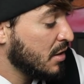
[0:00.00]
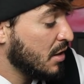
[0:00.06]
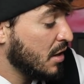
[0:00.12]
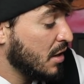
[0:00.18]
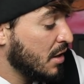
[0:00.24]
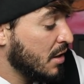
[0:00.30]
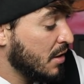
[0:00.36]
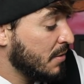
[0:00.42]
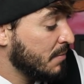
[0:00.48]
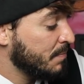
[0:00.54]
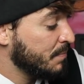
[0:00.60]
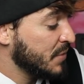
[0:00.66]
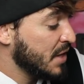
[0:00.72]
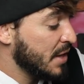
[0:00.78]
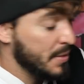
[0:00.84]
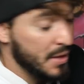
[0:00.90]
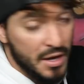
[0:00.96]

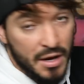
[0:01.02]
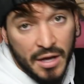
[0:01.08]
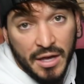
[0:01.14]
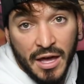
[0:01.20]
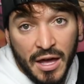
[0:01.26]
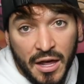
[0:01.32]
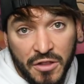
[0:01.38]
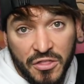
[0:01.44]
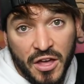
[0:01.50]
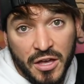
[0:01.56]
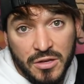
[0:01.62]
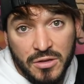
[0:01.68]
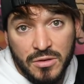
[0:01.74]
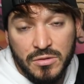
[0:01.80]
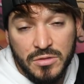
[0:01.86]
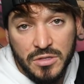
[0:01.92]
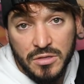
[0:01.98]
And then again,
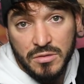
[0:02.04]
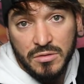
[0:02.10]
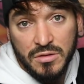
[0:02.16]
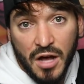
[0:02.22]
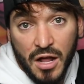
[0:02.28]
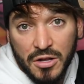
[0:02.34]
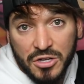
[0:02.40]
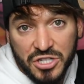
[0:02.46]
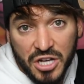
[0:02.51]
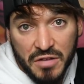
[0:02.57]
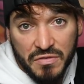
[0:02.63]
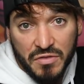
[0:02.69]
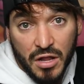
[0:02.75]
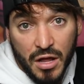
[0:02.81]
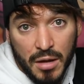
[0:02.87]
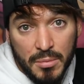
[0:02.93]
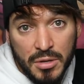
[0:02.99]
thank you to Dollar
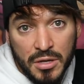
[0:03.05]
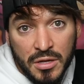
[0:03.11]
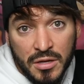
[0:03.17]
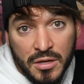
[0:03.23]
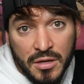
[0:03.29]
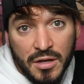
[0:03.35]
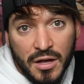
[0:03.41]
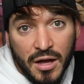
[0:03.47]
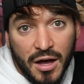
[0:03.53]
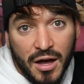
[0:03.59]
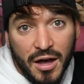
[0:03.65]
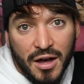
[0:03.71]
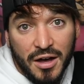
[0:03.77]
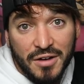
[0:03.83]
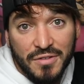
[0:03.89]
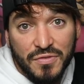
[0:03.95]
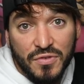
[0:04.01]
Shave Club
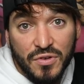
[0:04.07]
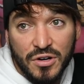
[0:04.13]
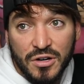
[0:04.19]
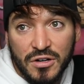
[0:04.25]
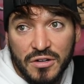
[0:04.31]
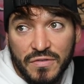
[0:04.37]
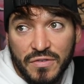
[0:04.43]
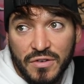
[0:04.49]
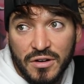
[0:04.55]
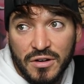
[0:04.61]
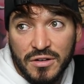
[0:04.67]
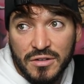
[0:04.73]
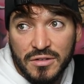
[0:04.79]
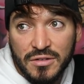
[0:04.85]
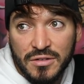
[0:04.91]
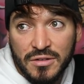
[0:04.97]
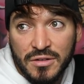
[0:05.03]

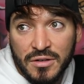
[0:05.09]
for